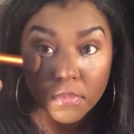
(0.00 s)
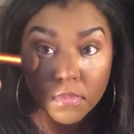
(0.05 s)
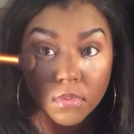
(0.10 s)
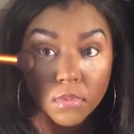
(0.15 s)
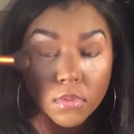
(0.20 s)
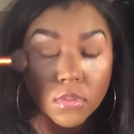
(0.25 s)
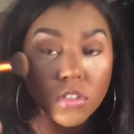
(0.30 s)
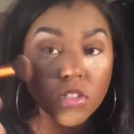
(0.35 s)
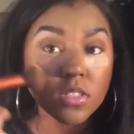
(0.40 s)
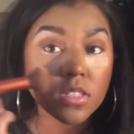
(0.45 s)
I
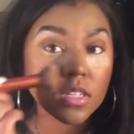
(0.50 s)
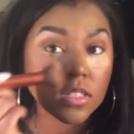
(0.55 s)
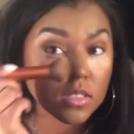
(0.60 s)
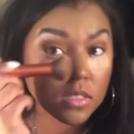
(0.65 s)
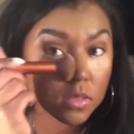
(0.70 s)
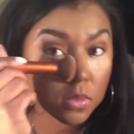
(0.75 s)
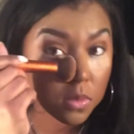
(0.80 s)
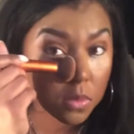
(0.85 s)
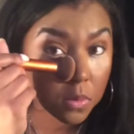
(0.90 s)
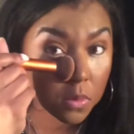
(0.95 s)
would just like
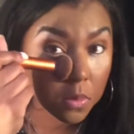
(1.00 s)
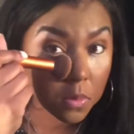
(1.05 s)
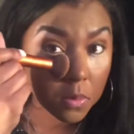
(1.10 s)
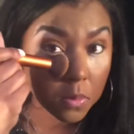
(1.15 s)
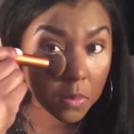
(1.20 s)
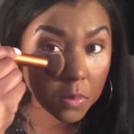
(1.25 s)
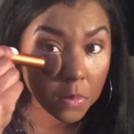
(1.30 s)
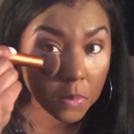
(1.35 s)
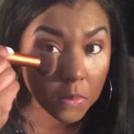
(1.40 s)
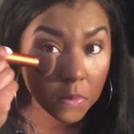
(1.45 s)
to,
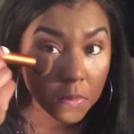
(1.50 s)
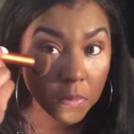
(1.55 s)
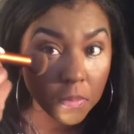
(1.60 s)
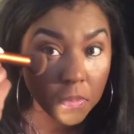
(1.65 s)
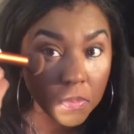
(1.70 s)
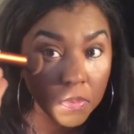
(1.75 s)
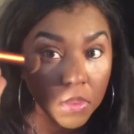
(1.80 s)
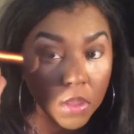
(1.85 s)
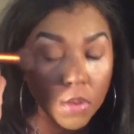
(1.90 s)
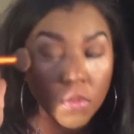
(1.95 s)

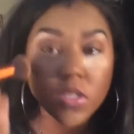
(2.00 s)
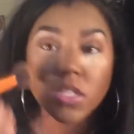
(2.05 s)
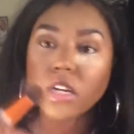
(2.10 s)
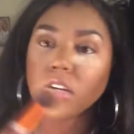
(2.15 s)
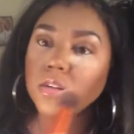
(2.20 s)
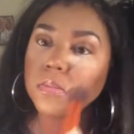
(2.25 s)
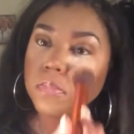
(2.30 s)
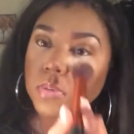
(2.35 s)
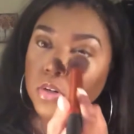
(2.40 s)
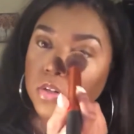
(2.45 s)
I wish I
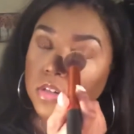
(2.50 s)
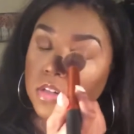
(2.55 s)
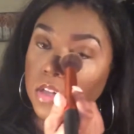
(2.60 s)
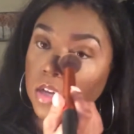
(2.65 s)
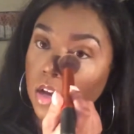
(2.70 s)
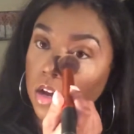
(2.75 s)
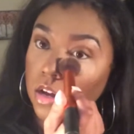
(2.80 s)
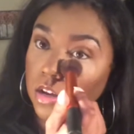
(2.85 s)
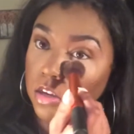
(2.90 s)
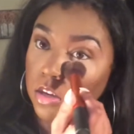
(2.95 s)
could personally
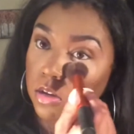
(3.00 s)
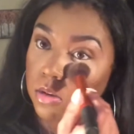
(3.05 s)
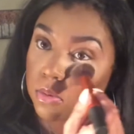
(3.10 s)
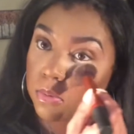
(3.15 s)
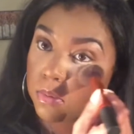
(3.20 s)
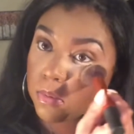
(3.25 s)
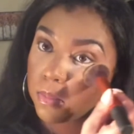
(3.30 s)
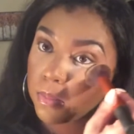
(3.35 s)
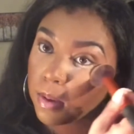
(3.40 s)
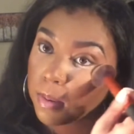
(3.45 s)
hug you,
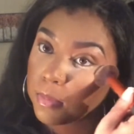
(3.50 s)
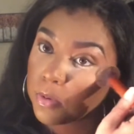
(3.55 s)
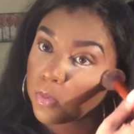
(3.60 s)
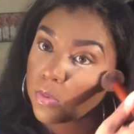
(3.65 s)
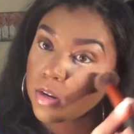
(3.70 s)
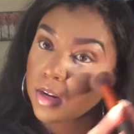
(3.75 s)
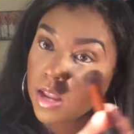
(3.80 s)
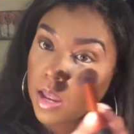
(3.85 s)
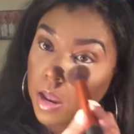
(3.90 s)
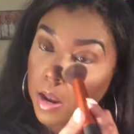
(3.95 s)
maybe
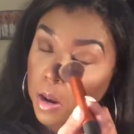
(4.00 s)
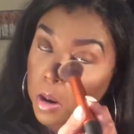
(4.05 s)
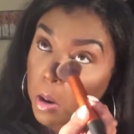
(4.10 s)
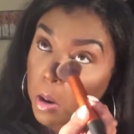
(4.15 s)
one day.